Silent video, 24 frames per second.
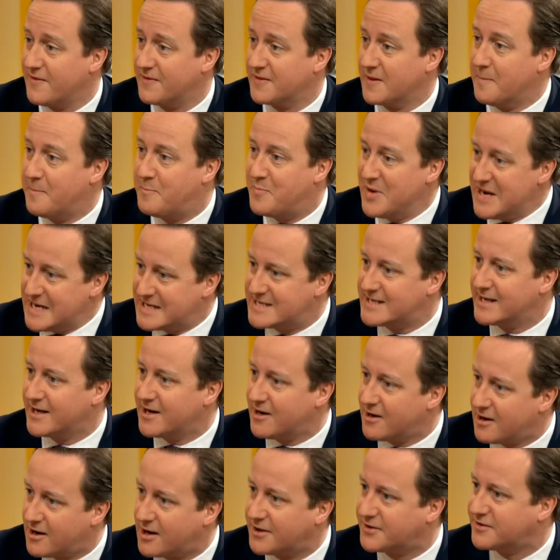The beating
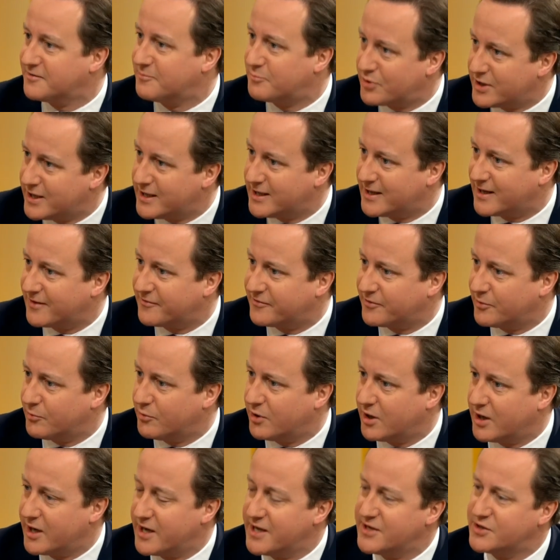heart of Britain, as it
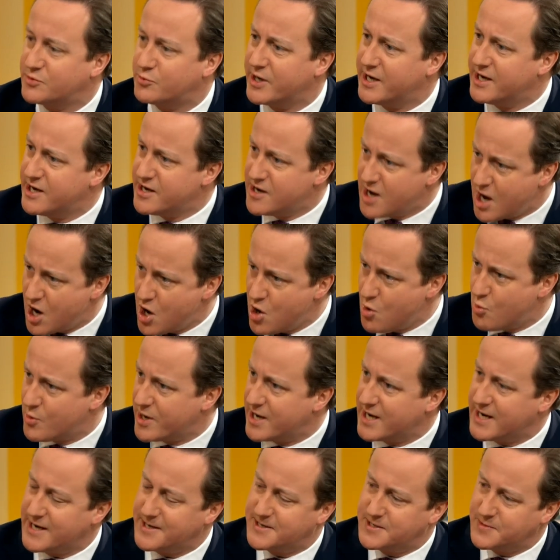were, is we know
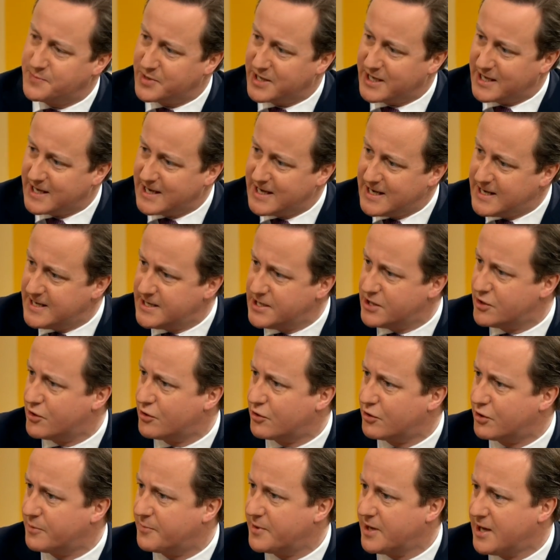we need to be in
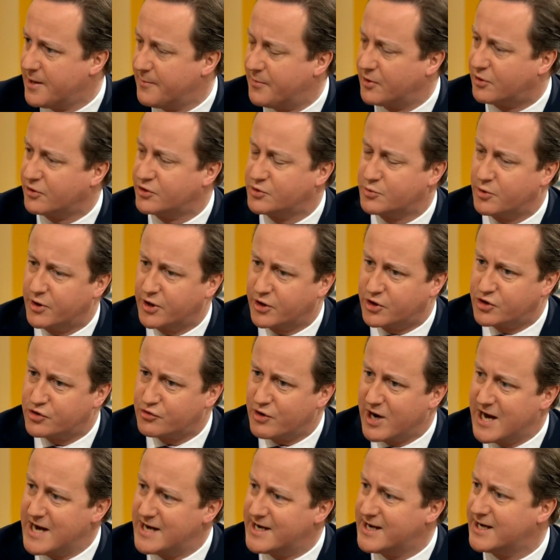Europe because we're a
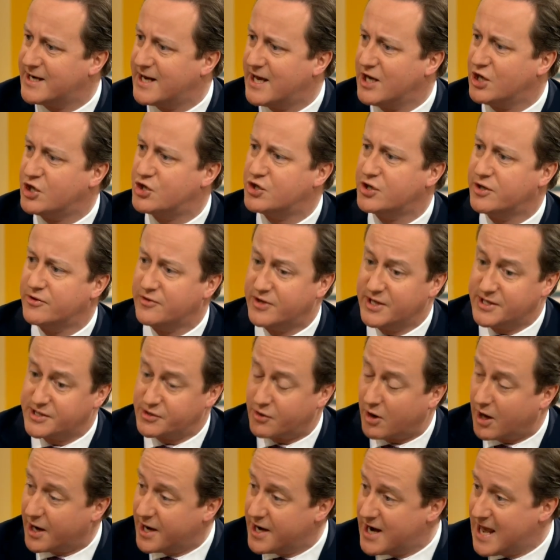trading nation. These
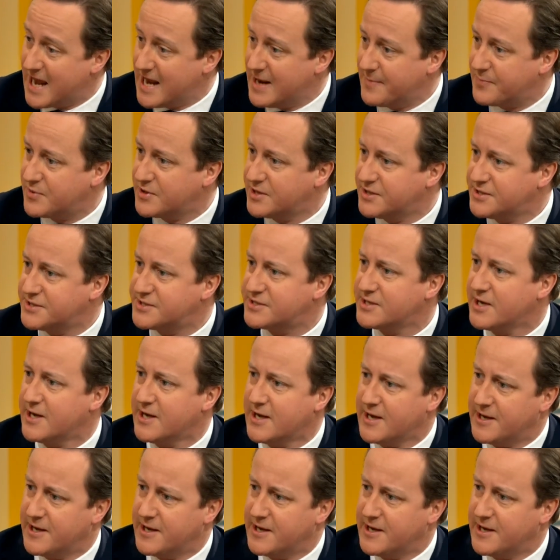are our neighbours.